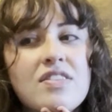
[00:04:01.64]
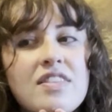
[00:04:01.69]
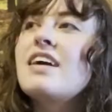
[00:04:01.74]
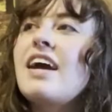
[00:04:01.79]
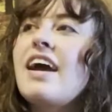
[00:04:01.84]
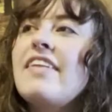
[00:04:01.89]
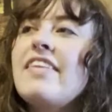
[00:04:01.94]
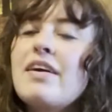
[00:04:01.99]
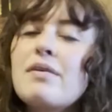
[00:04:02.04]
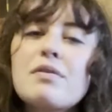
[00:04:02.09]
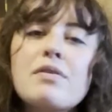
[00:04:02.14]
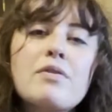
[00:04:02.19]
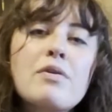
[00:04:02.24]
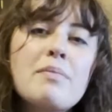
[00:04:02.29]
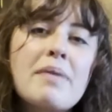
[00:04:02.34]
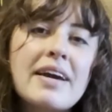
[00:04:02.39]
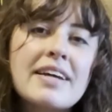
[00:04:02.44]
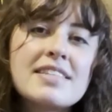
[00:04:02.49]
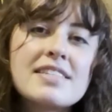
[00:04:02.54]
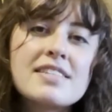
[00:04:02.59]
And they were
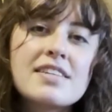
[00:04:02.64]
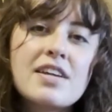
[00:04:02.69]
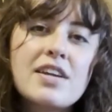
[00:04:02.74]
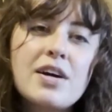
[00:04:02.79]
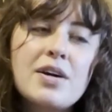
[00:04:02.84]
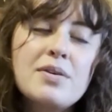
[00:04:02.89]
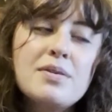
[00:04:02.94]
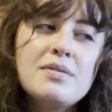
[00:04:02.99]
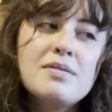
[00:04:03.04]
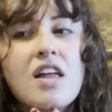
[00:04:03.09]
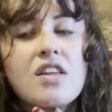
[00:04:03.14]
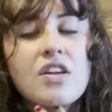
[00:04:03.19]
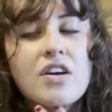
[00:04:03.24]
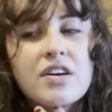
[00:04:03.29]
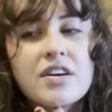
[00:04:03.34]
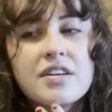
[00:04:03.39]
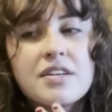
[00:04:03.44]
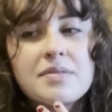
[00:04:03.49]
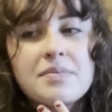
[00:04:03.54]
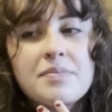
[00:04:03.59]
roommates, you know?
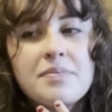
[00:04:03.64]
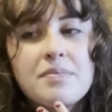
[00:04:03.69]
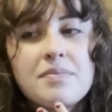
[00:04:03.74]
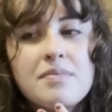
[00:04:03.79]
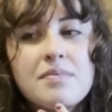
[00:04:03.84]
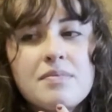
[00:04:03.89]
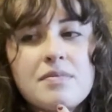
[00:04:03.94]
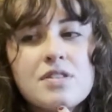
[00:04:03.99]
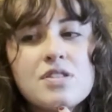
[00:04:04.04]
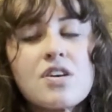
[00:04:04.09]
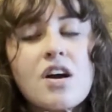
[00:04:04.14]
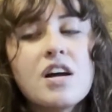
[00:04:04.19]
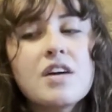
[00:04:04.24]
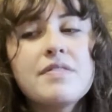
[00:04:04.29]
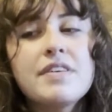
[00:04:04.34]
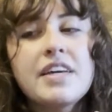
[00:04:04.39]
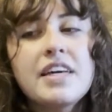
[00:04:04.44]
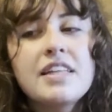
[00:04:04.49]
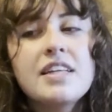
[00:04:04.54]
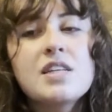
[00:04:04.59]
Look, the Song of
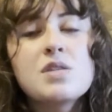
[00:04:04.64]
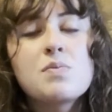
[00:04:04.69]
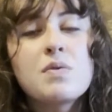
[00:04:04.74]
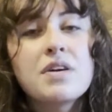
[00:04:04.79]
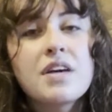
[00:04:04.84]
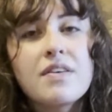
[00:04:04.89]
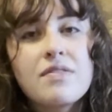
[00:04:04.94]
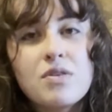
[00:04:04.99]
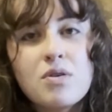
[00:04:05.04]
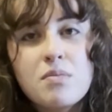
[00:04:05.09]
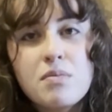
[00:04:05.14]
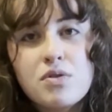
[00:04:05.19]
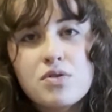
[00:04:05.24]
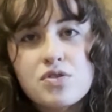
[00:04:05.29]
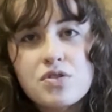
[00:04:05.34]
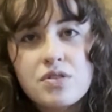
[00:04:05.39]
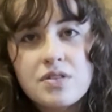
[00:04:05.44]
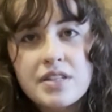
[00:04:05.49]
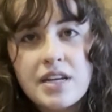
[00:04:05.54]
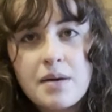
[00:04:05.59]
Achilles will give you
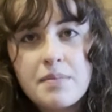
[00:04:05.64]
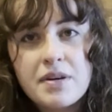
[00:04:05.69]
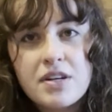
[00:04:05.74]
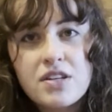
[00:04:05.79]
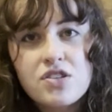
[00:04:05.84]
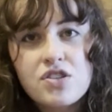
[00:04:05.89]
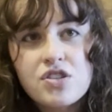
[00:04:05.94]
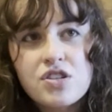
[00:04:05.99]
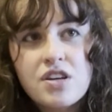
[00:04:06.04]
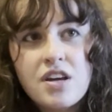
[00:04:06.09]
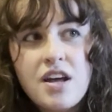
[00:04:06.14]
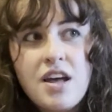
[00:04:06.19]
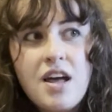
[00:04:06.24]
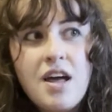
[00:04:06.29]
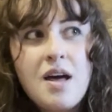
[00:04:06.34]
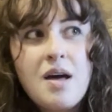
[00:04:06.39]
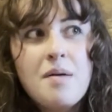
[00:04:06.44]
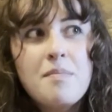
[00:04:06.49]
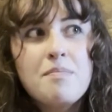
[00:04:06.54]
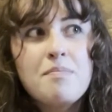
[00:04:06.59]
emotional damage,
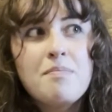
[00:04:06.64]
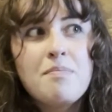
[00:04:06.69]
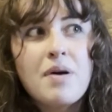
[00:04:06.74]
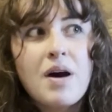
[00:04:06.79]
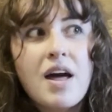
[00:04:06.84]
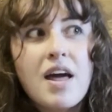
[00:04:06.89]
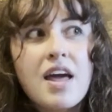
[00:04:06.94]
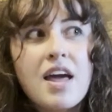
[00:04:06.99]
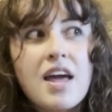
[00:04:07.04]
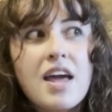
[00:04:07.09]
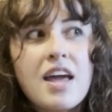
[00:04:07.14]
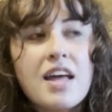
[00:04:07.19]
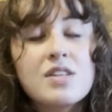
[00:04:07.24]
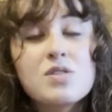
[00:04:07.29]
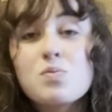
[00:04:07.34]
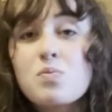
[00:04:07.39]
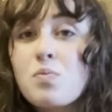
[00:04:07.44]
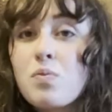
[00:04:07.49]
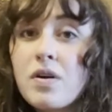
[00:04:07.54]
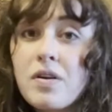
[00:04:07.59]
but it's
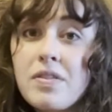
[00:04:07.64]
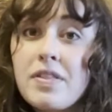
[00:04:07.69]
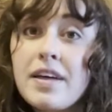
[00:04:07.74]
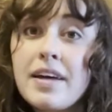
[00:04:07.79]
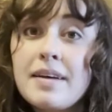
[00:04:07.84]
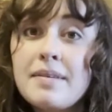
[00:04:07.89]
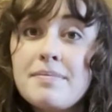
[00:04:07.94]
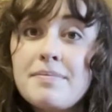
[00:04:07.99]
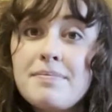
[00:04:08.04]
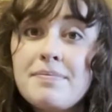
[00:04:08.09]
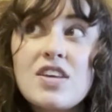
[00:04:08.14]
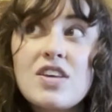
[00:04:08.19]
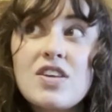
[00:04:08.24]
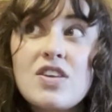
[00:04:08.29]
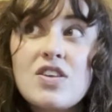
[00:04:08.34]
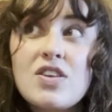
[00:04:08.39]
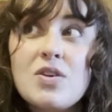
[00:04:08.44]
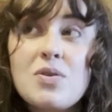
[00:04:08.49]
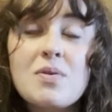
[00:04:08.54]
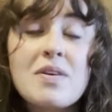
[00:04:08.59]
worth it.
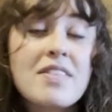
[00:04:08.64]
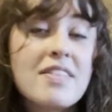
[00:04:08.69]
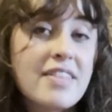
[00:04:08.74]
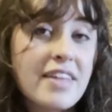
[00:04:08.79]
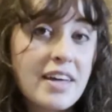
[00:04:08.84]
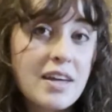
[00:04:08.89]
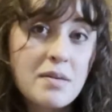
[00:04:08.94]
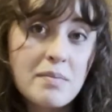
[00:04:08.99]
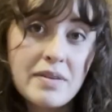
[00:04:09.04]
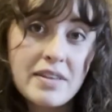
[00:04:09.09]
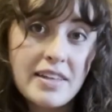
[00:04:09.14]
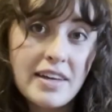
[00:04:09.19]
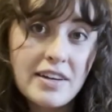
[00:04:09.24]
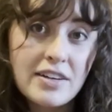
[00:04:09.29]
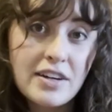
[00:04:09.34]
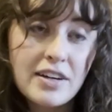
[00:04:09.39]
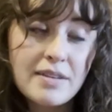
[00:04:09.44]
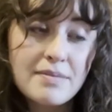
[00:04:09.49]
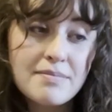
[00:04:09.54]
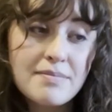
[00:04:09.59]
You can thank me
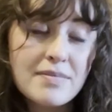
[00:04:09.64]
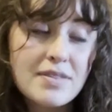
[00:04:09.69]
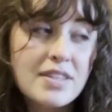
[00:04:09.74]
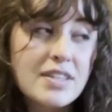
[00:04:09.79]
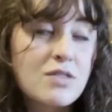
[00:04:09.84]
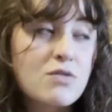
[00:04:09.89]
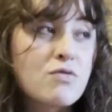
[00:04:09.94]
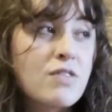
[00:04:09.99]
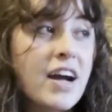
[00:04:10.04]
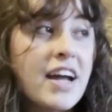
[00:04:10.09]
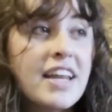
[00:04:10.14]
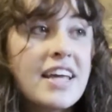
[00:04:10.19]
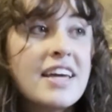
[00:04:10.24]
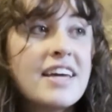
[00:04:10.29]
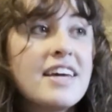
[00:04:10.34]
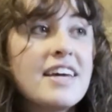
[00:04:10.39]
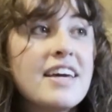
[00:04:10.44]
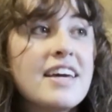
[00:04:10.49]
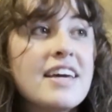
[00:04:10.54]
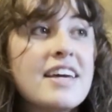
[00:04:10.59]
later. The
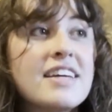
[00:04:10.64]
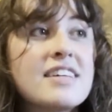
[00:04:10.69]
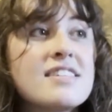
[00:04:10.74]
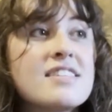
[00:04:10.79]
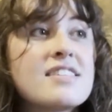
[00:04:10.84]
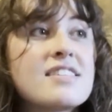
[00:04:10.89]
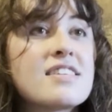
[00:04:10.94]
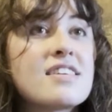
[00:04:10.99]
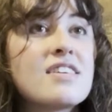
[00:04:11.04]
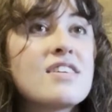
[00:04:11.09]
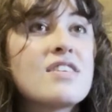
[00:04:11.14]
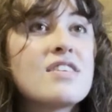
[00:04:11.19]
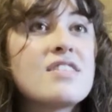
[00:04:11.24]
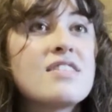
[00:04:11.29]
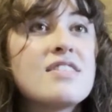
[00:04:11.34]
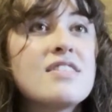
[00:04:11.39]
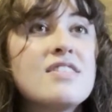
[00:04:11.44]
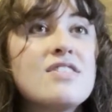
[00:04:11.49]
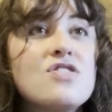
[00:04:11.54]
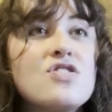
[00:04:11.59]
writing is
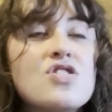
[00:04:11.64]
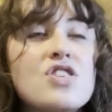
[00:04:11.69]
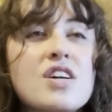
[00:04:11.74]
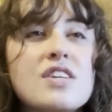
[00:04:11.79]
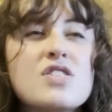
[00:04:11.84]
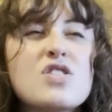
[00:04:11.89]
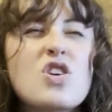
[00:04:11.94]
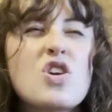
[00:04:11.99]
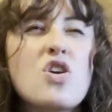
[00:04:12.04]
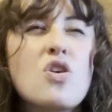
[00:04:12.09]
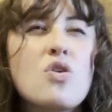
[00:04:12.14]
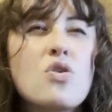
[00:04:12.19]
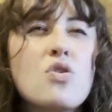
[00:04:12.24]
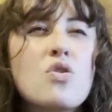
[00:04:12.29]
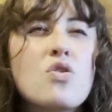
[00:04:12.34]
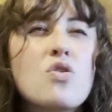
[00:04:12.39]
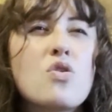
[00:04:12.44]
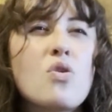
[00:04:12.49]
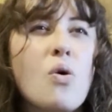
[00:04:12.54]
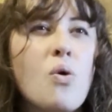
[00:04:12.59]
just
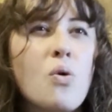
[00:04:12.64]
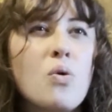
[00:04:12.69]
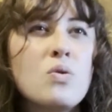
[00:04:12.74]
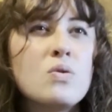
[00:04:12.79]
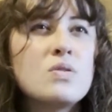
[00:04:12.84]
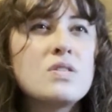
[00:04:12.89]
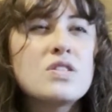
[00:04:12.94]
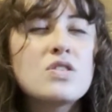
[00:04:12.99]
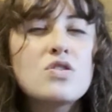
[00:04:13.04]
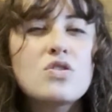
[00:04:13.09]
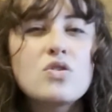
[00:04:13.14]
gold.